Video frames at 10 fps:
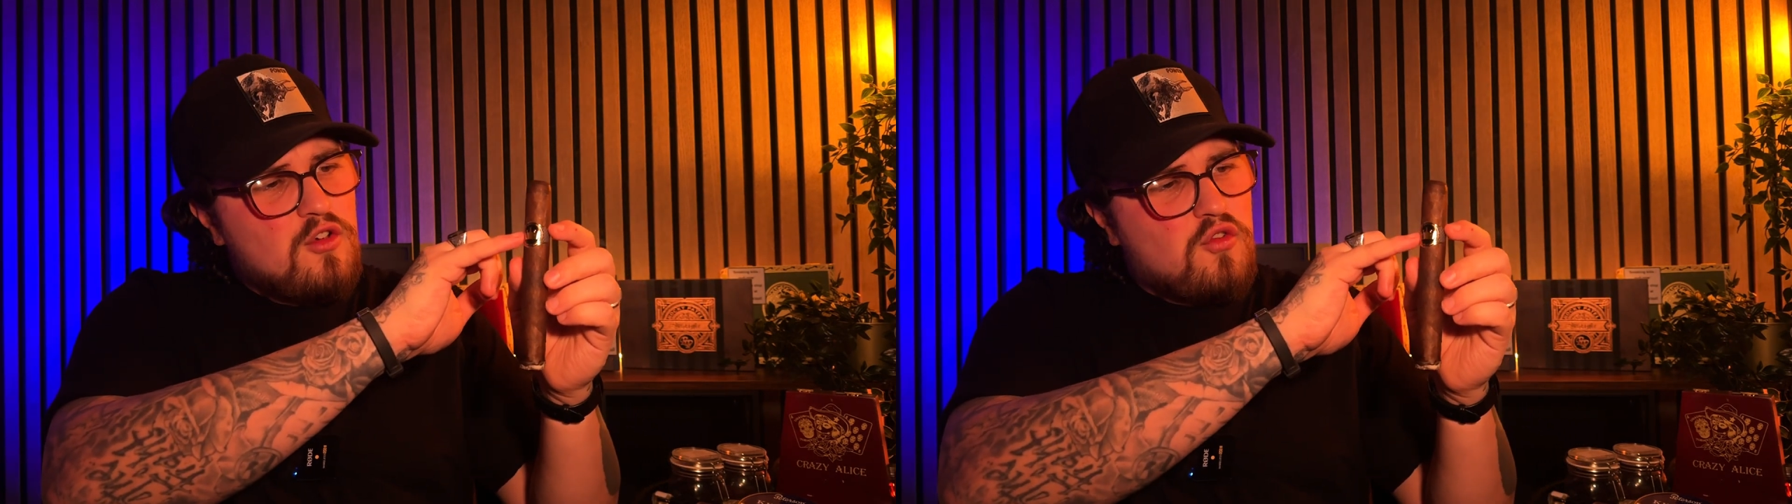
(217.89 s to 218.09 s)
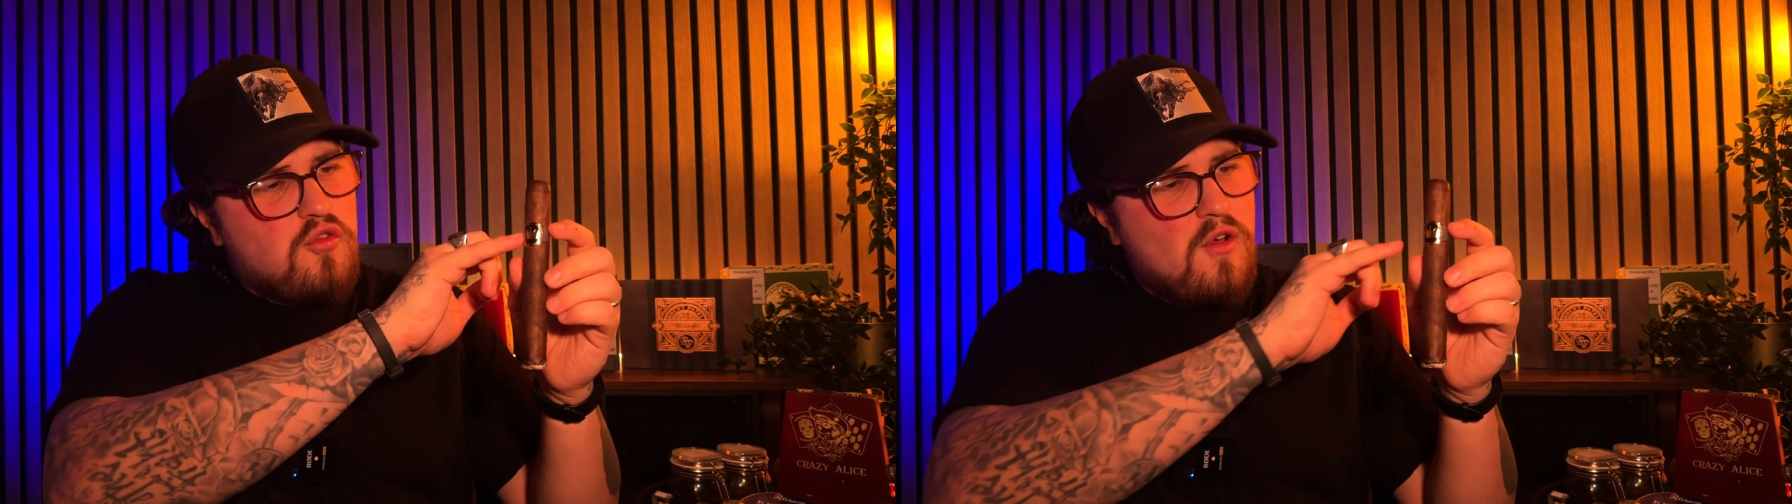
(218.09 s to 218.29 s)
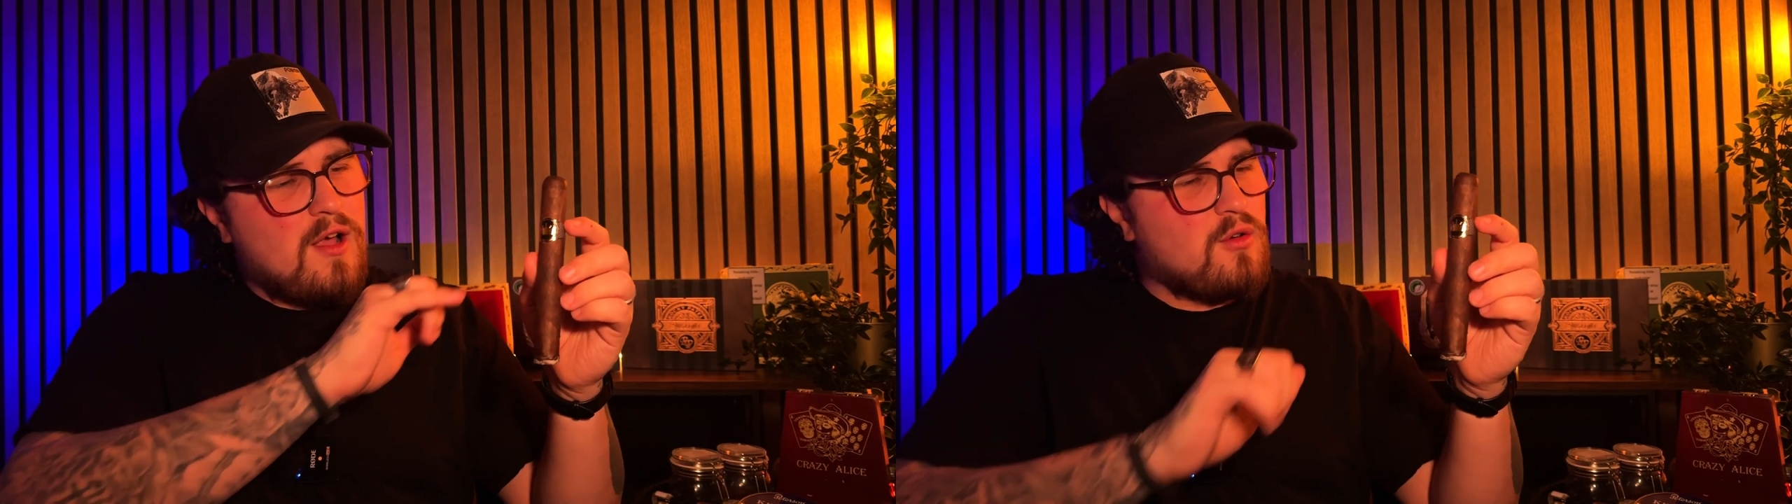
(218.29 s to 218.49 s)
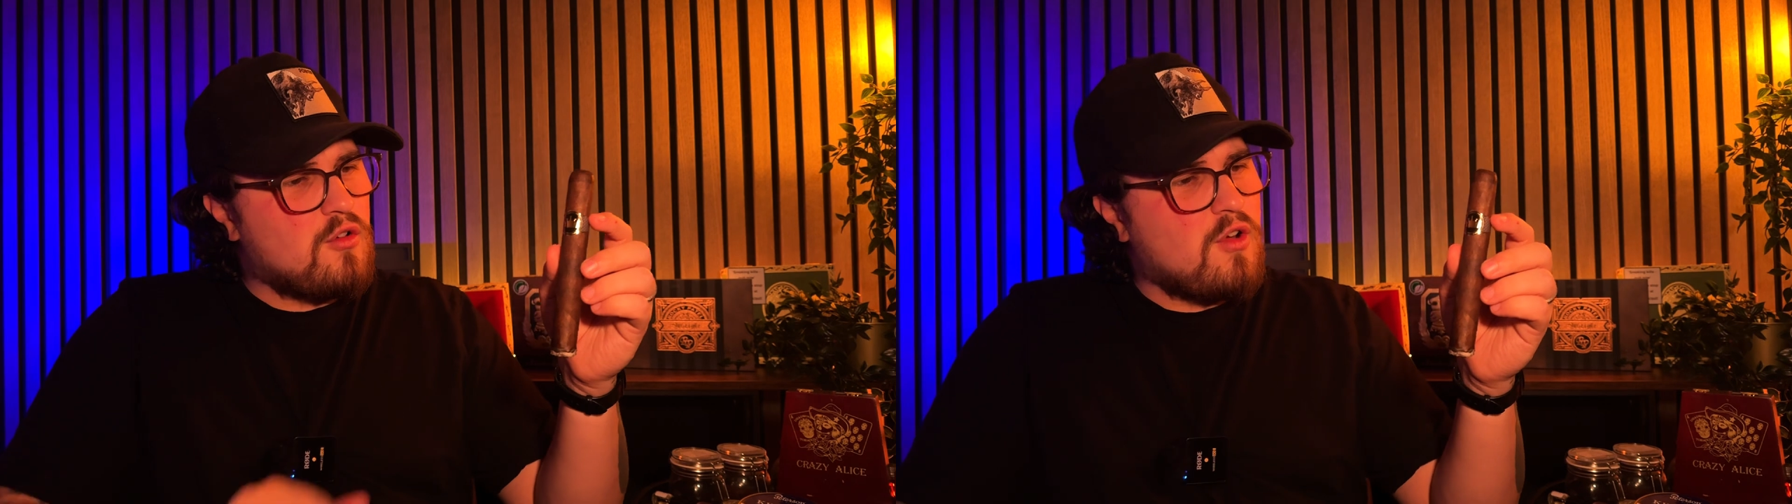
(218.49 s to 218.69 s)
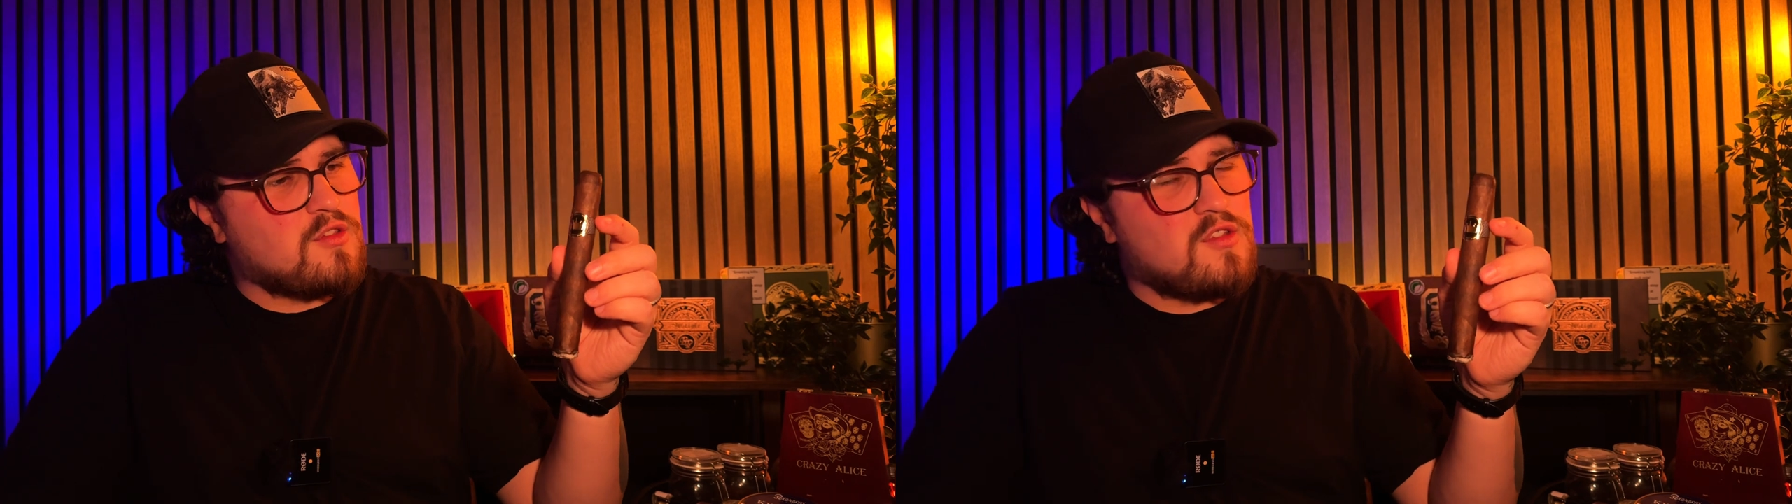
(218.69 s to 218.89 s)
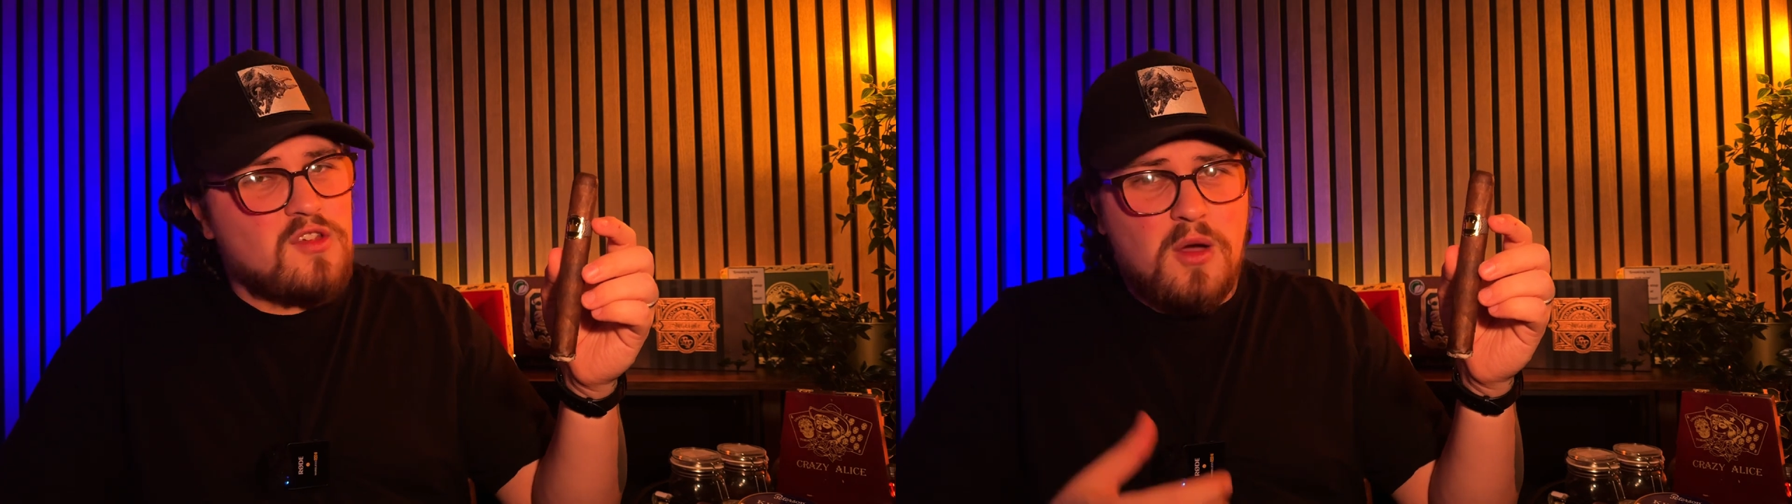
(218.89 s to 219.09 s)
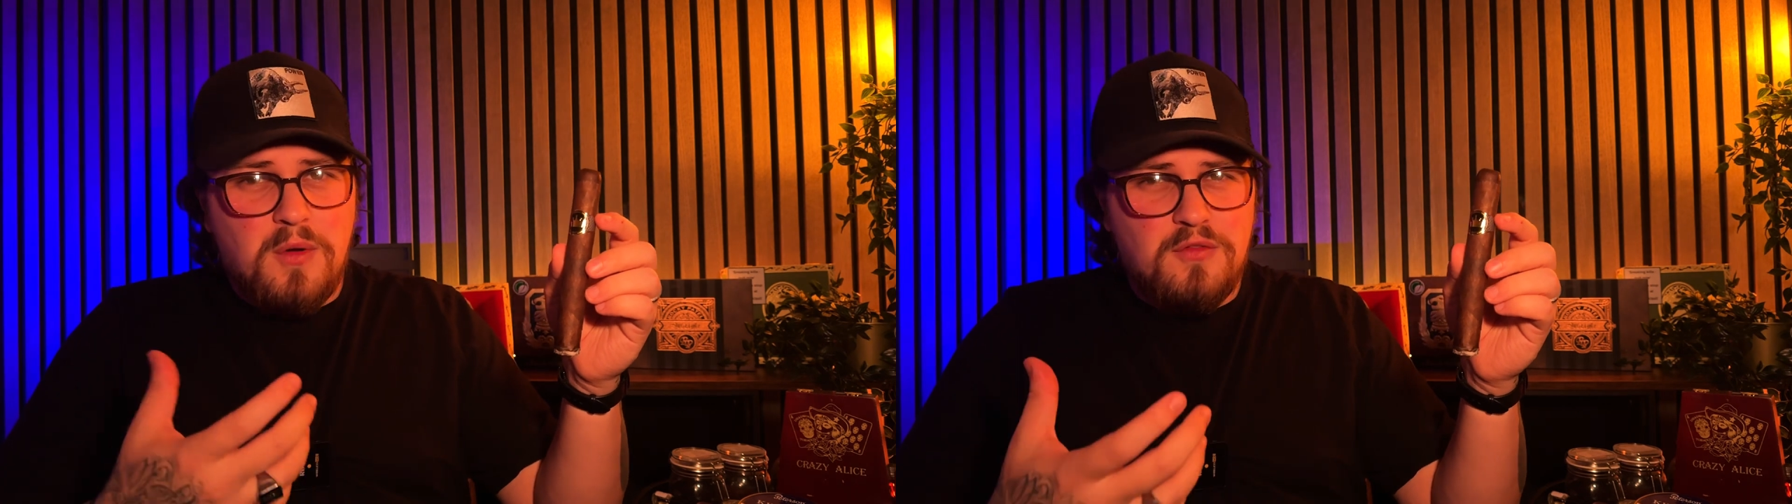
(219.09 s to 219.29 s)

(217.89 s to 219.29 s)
crown across the top,